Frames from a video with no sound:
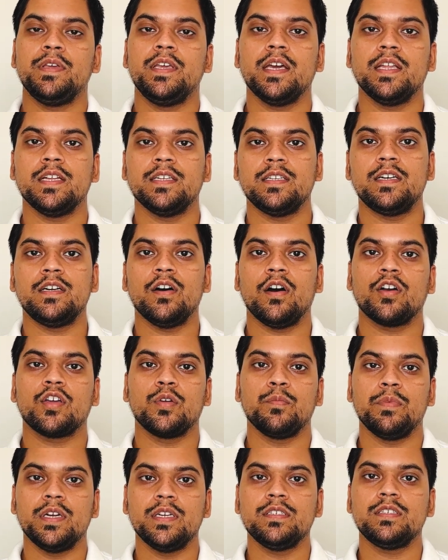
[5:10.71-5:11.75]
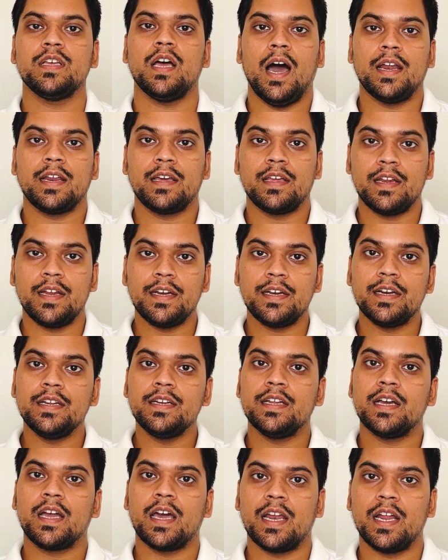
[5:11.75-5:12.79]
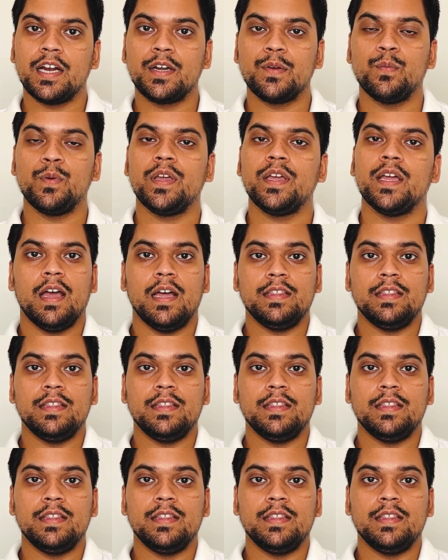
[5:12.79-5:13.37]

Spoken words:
and other documents are created in a correct way,